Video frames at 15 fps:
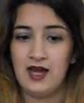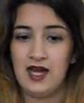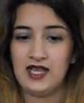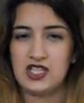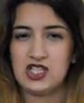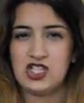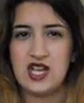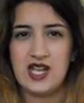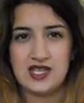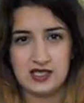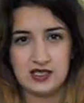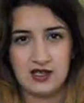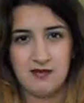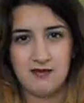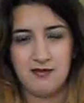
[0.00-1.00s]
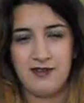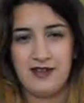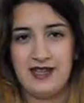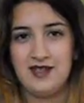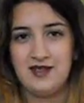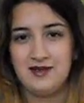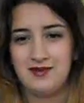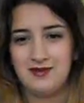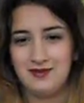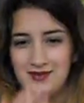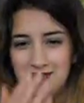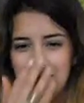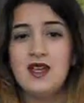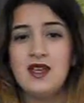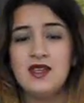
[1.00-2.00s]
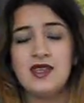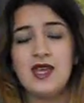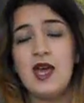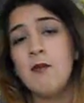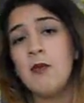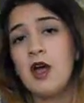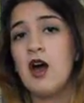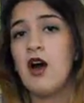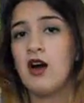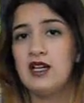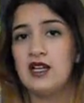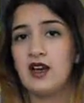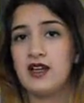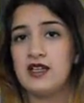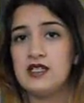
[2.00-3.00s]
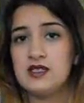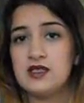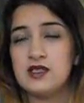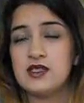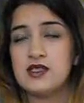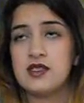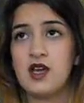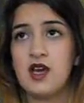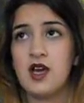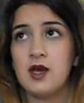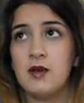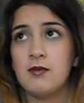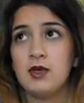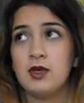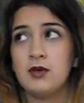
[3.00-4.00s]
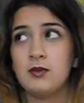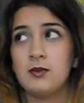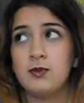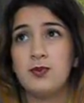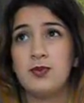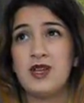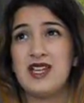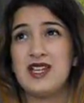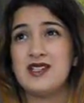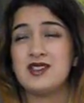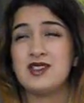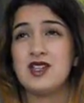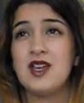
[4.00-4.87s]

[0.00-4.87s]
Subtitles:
and the chairs are comfy. They're my highlights, but